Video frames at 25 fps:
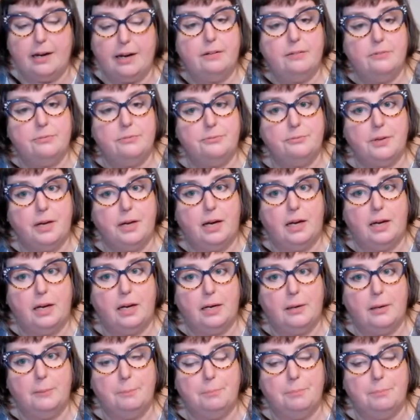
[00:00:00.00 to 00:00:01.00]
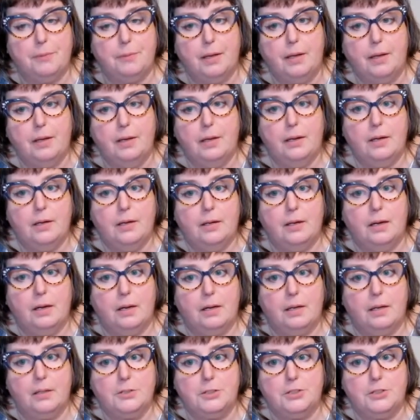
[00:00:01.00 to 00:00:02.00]
of, and
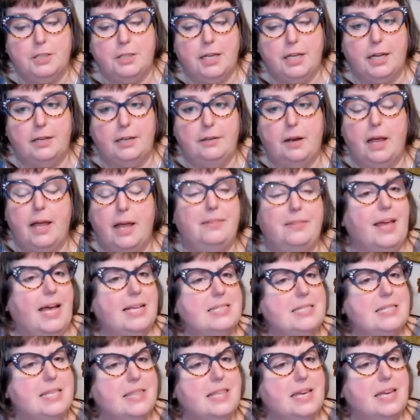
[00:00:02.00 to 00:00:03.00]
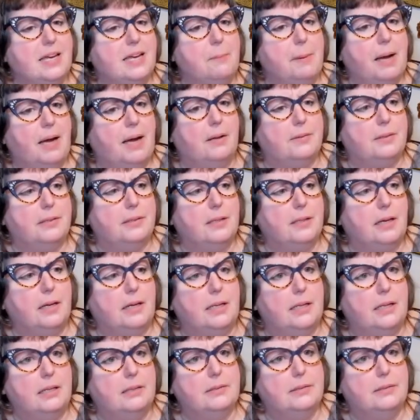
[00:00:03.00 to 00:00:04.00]
that's the thing about
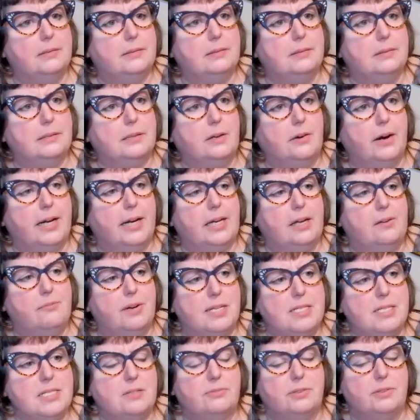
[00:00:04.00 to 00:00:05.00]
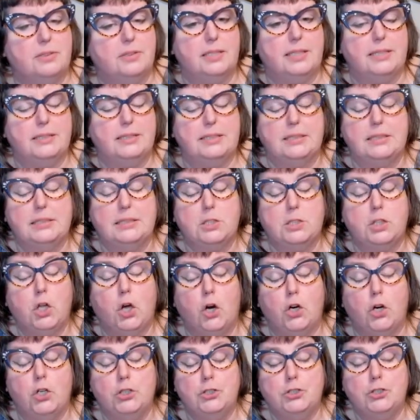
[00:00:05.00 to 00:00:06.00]
the Crankie Festival is it's
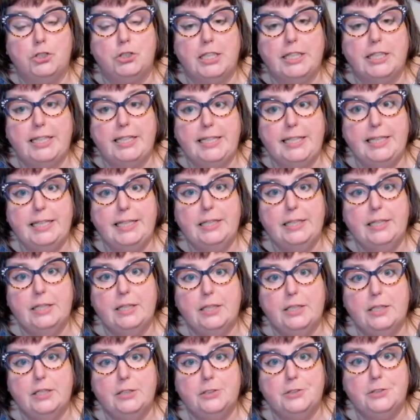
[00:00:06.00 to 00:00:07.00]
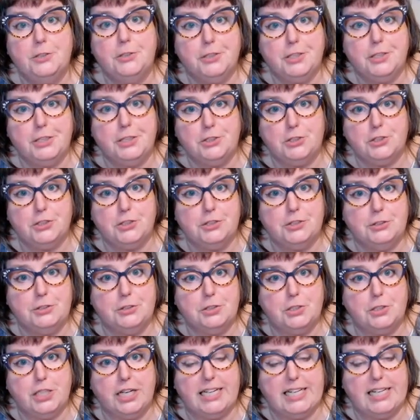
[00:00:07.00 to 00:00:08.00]
largely traditional
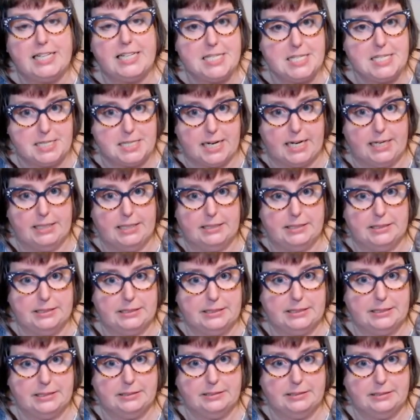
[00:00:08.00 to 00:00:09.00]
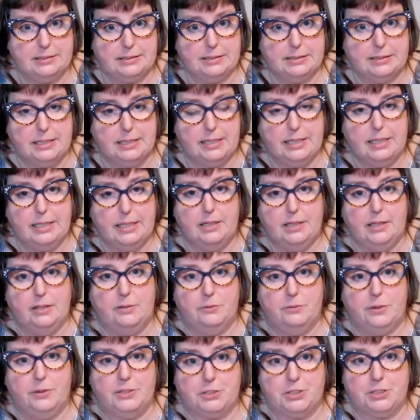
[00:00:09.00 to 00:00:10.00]
Crankie styles,
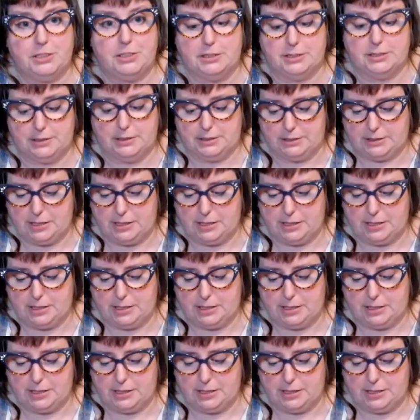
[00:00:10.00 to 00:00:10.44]
which is